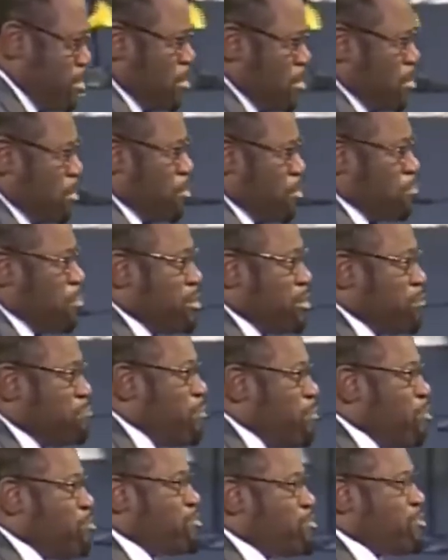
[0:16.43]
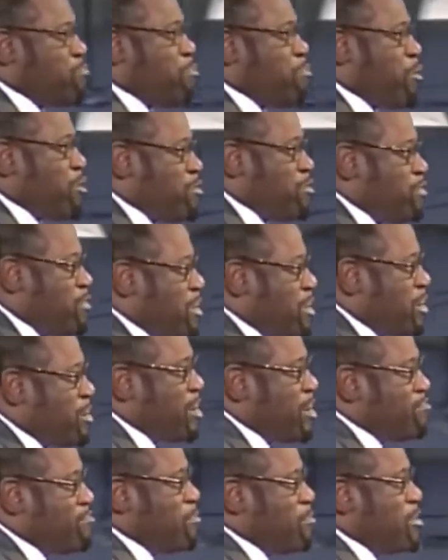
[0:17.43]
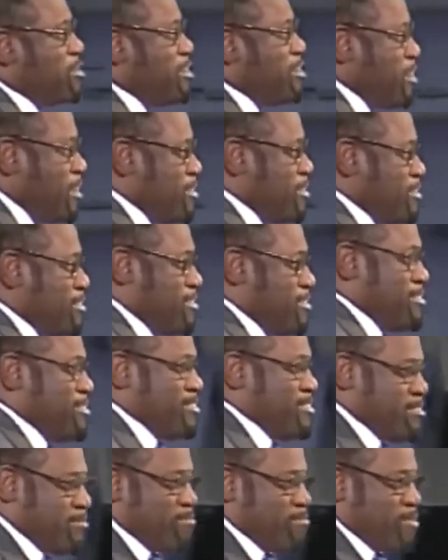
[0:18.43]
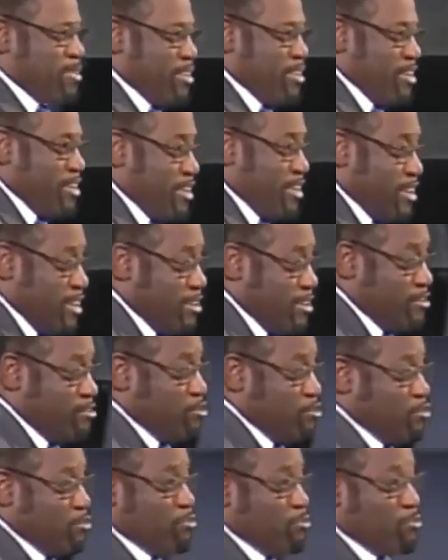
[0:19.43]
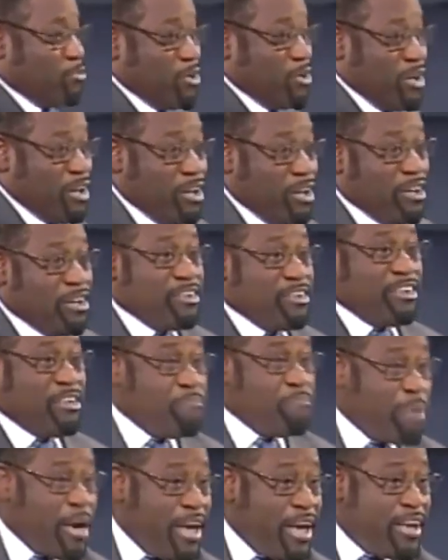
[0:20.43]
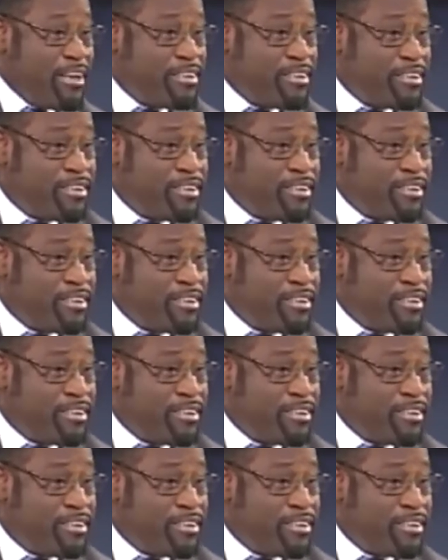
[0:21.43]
But the most important thing a government does is to debate